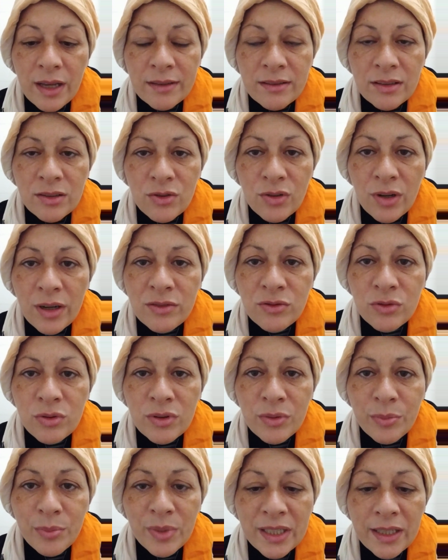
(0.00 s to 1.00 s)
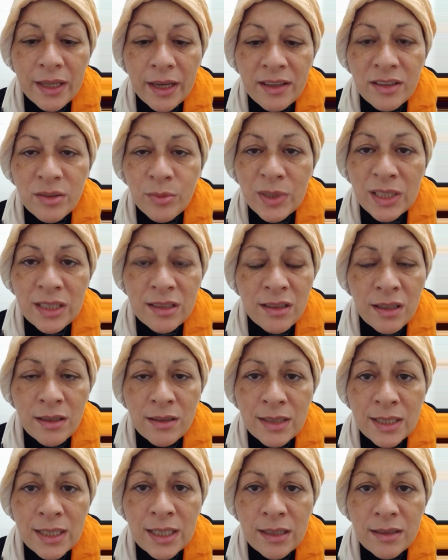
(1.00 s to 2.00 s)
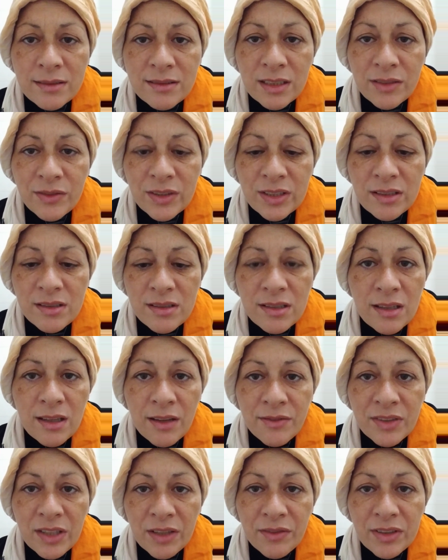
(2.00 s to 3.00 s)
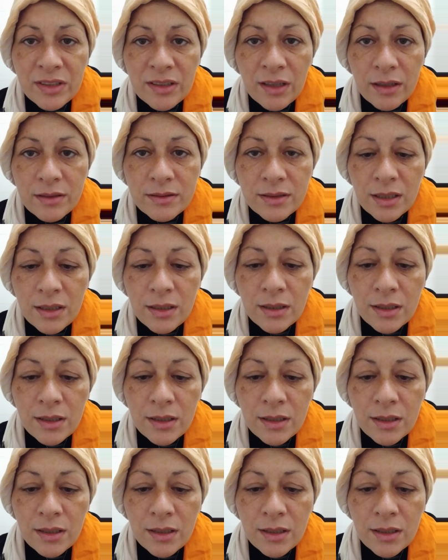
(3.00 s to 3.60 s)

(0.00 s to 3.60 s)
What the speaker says: and they try to implicate me in illegal activities that I've never done.